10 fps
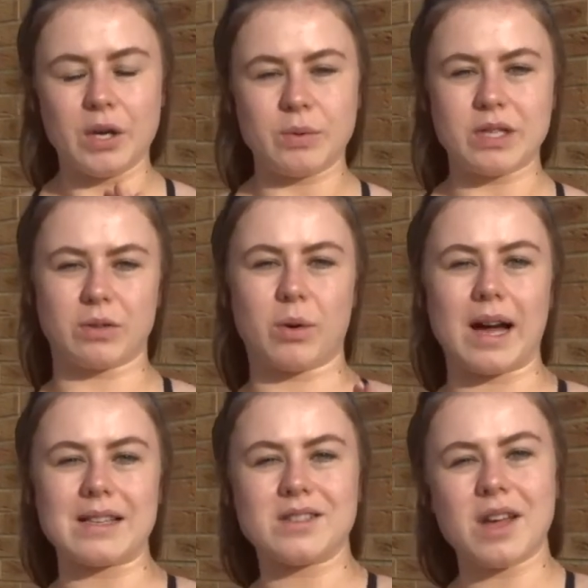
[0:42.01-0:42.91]
which
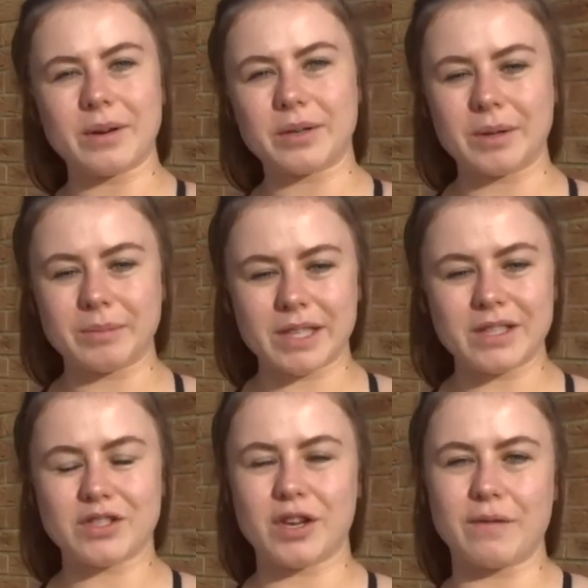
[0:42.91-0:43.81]
requires no
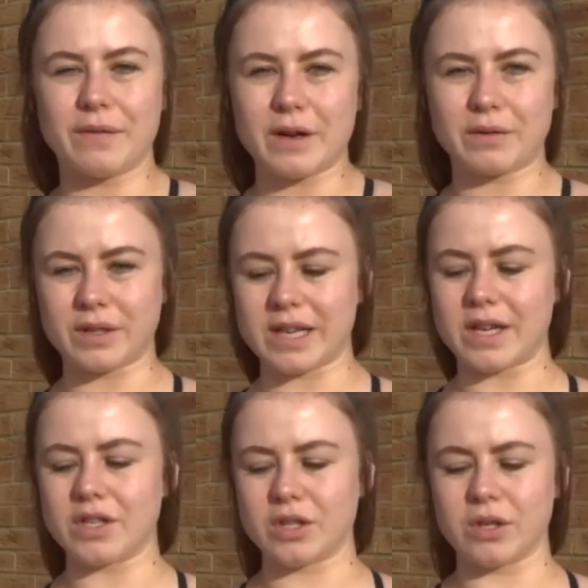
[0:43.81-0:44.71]
equipment, so feel
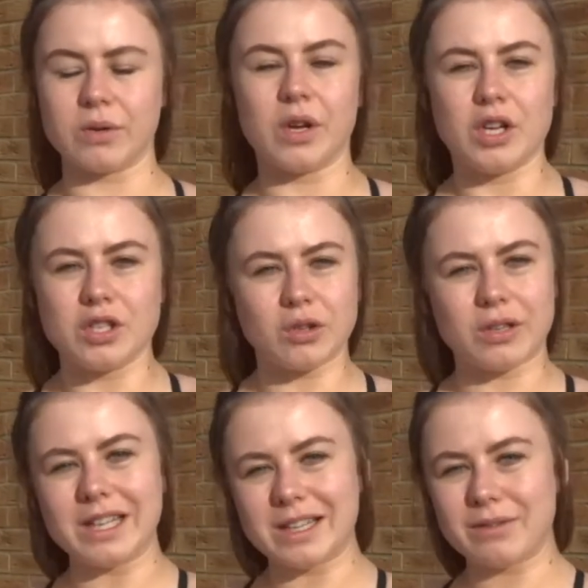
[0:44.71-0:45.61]
free to
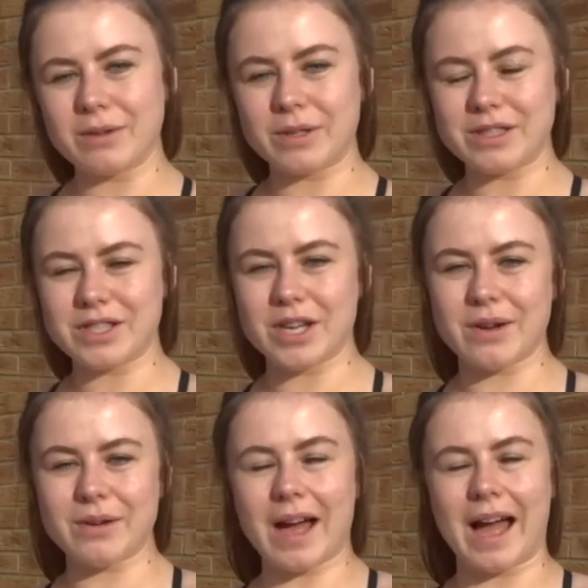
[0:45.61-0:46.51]
join in if you want
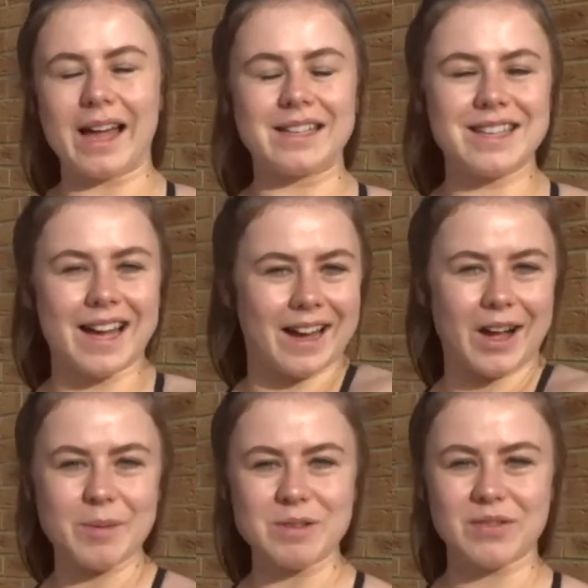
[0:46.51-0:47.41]
to. And yeah,
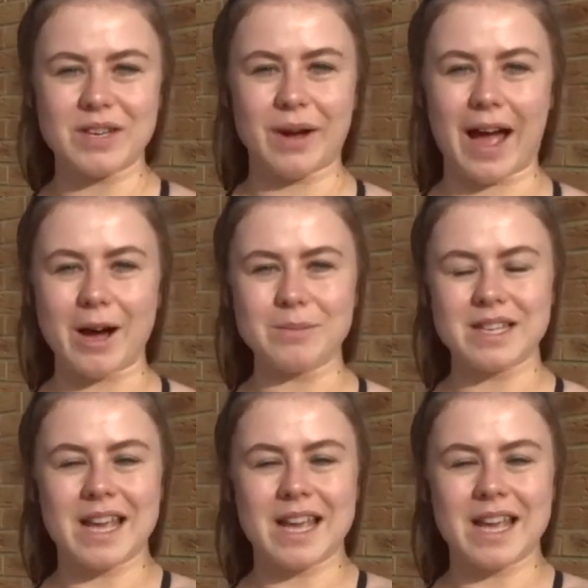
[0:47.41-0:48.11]
hope this video helps.